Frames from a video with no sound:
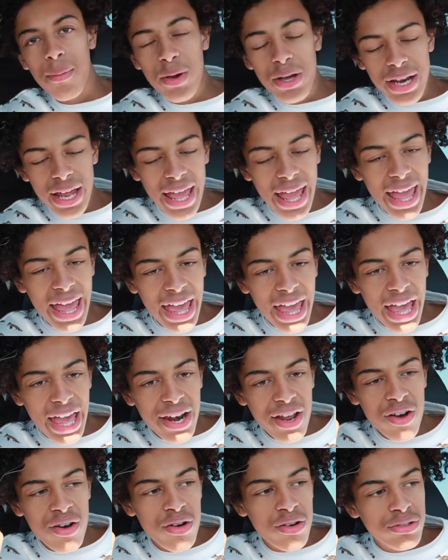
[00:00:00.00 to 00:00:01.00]
gonna
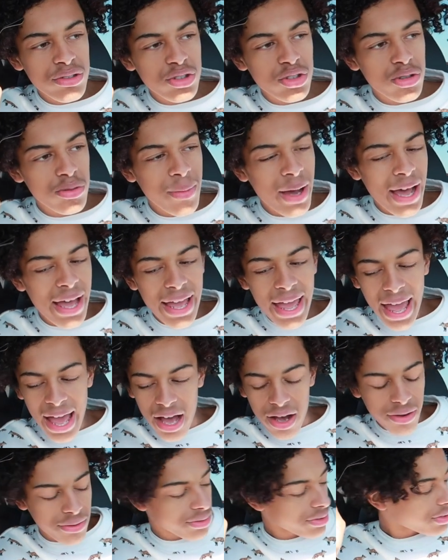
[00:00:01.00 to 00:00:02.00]
head on to my
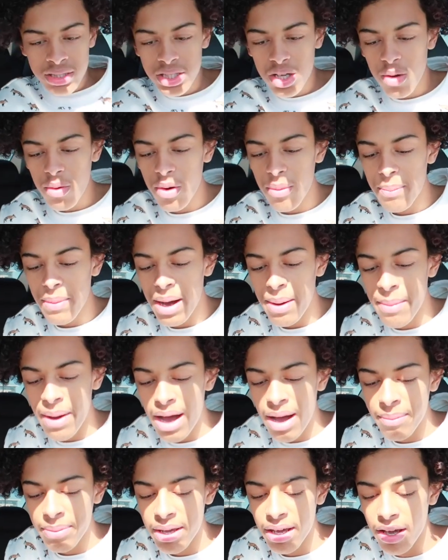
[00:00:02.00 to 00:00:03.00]
house so my
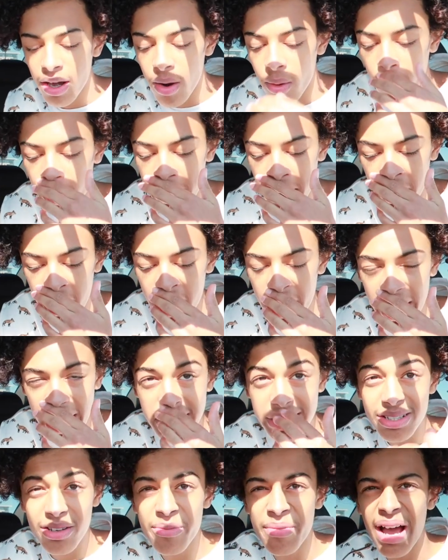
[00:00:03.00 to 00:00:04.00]
mom can go run her,
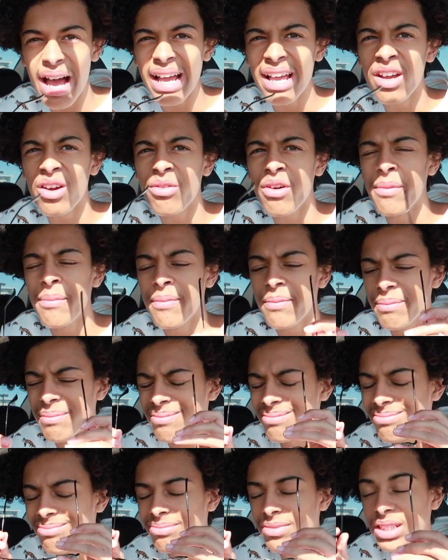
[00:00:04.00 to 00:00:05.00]
so I can go run,
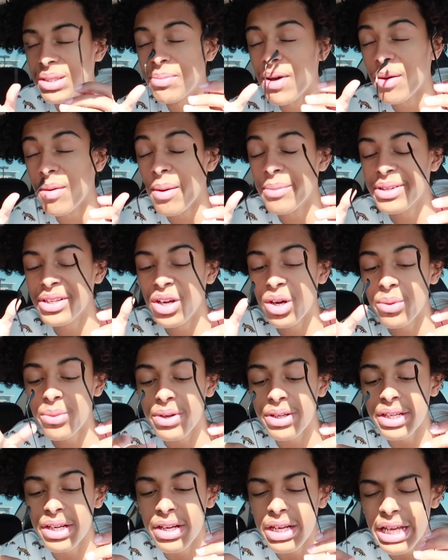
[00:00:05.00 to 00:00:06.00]
my mom can go
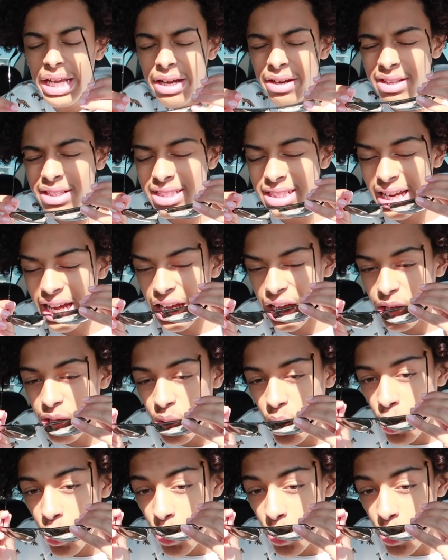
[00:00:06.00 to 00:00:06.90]
run her errands and I can go